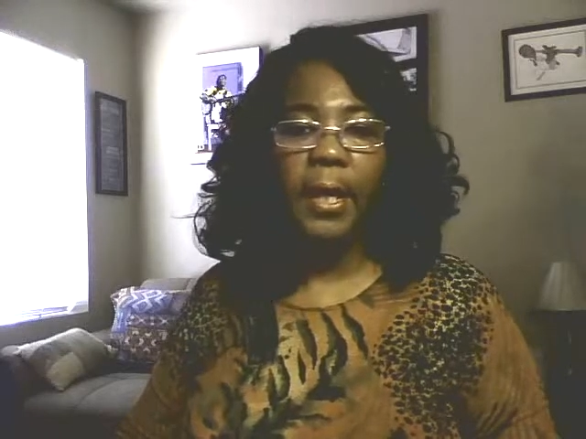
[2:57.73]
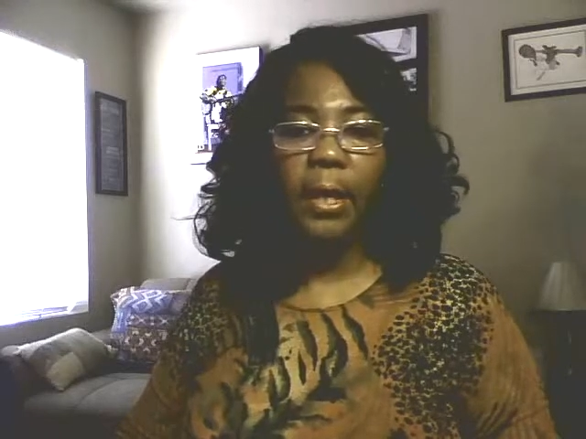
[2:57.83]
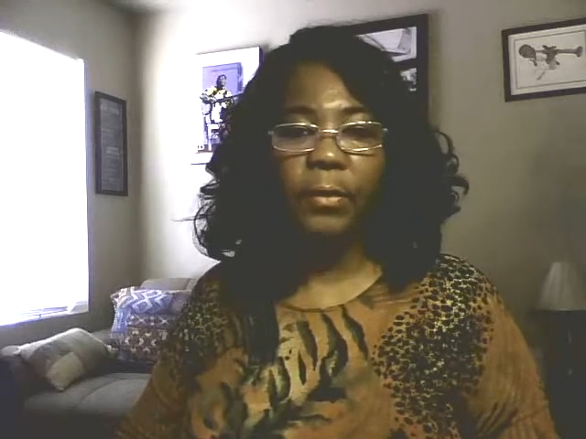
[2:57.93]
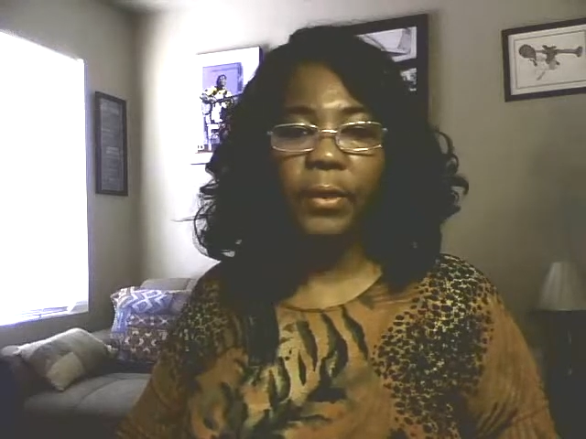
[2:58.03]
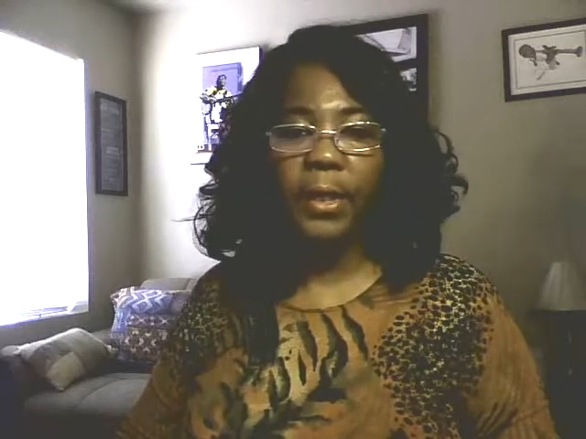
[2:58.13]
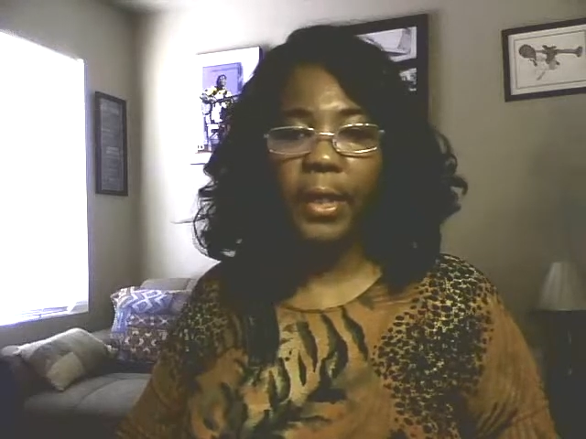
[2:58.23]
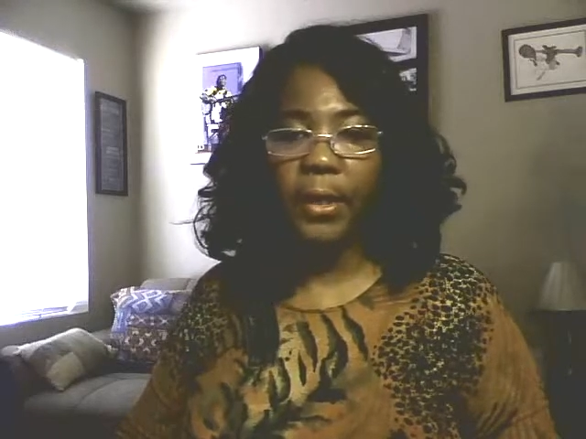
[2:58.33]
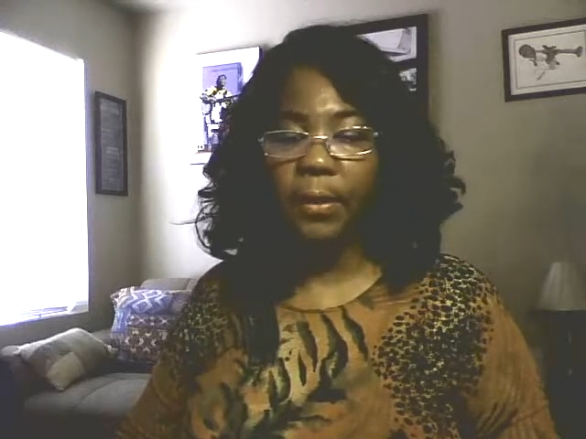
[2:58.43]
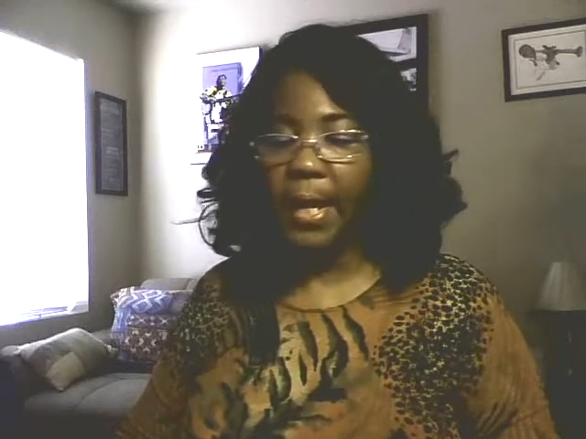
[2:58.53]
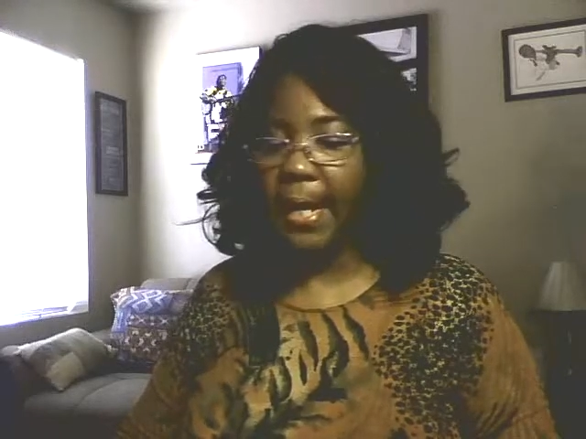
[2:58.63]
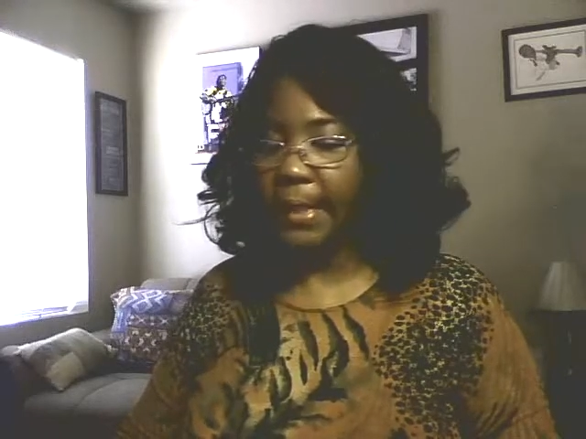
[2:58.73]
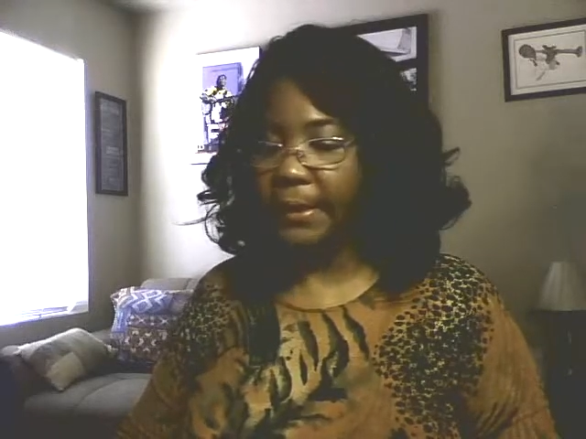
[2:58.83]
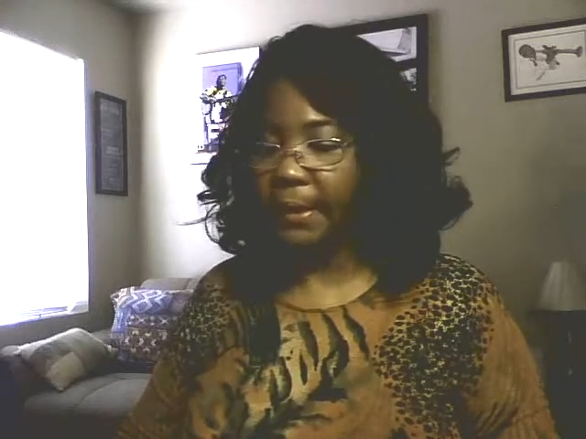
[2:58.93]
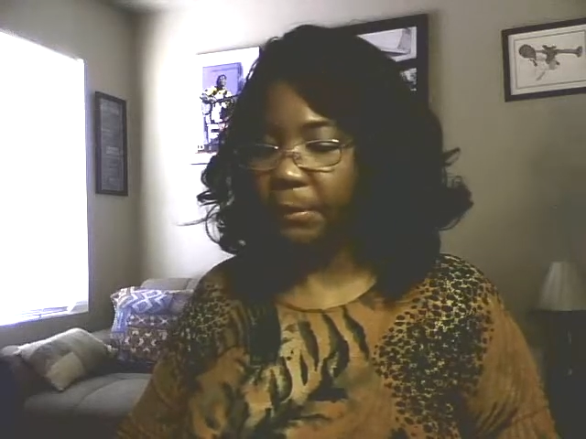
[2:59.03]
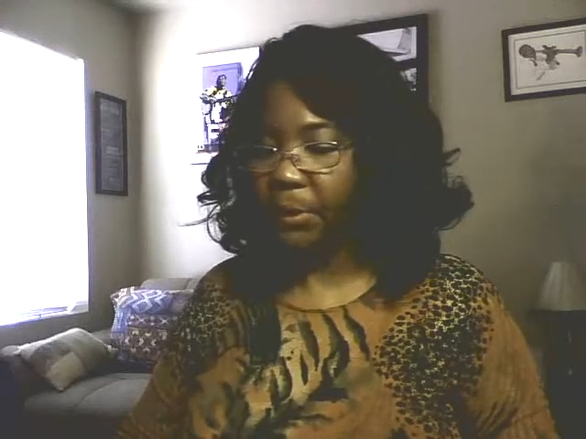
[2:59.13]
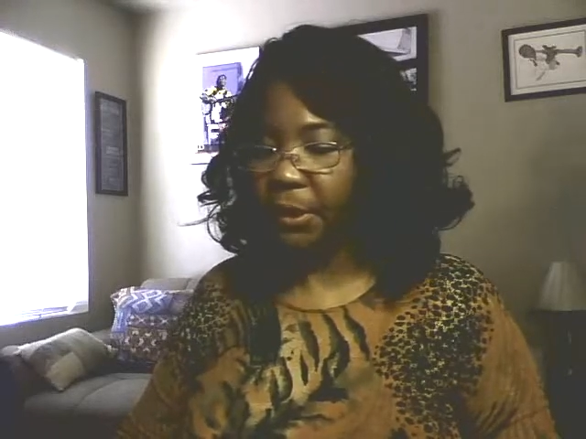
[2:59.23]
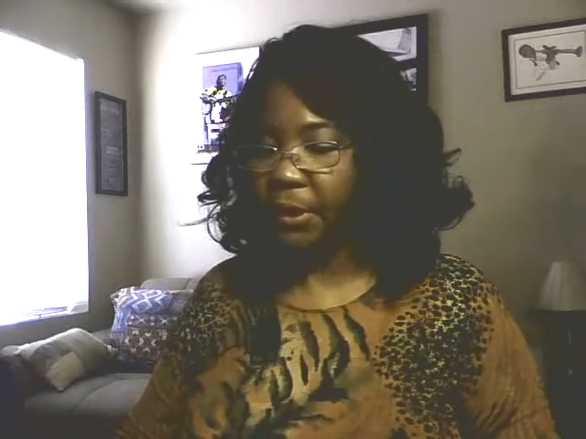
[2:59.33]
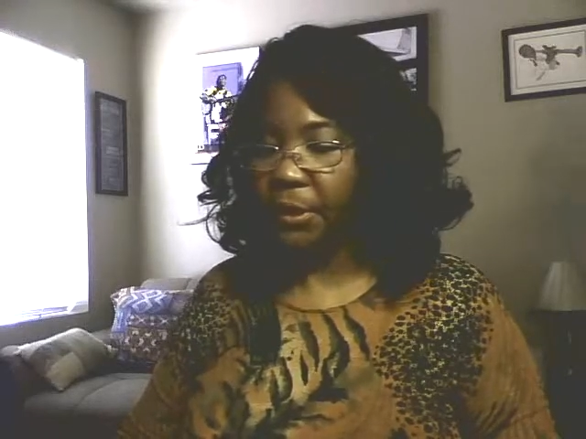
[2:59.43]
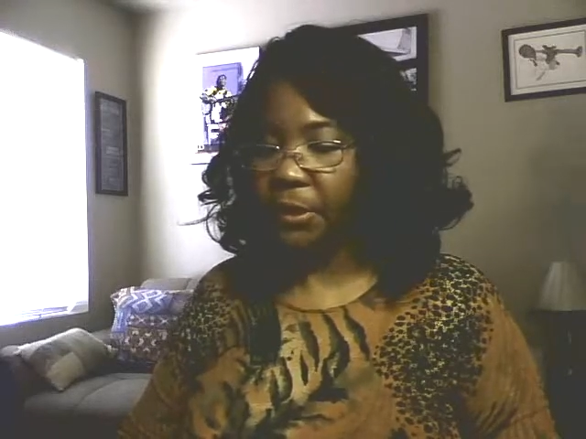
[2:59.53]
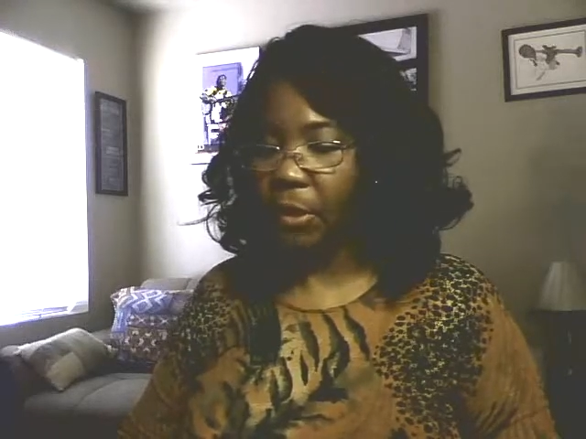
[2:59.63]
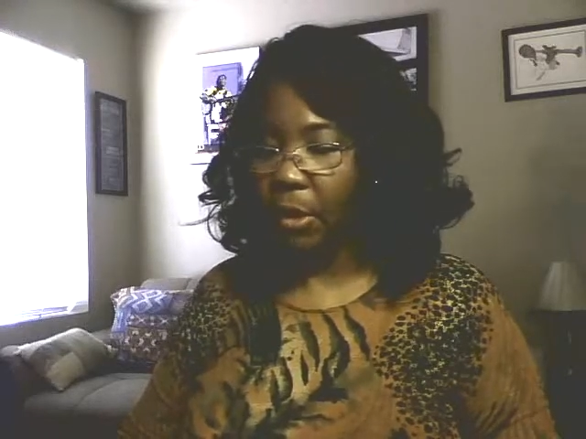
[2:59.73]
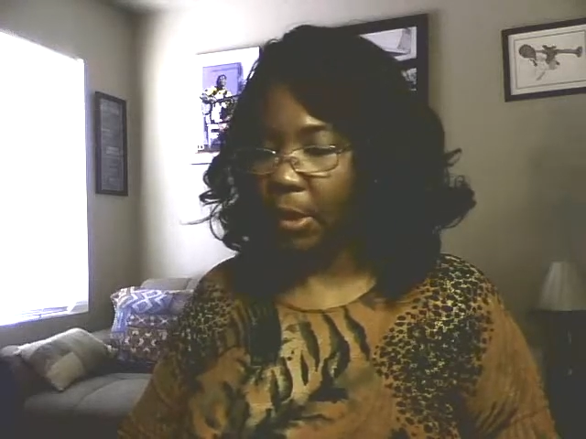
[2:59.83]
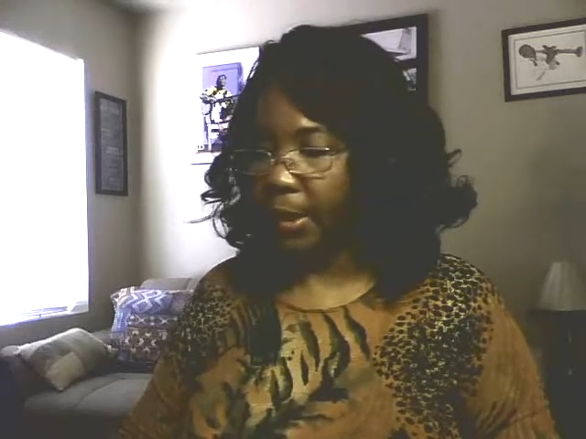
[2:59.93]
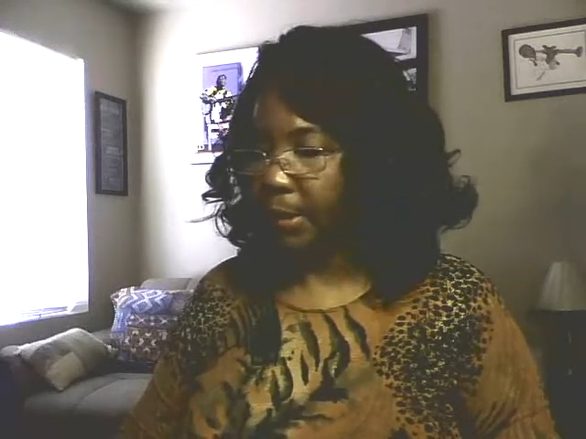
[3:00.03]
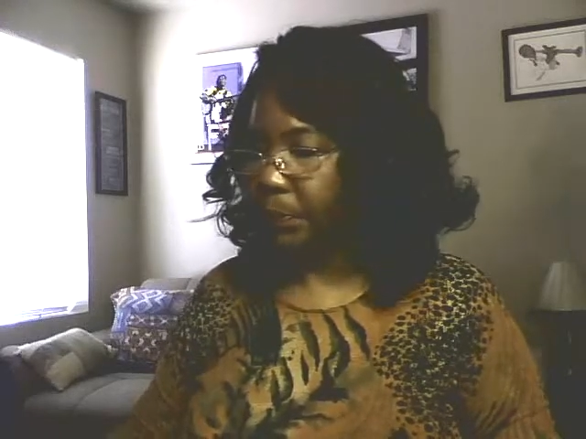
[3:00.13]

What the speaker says: healthcare exemptions on it.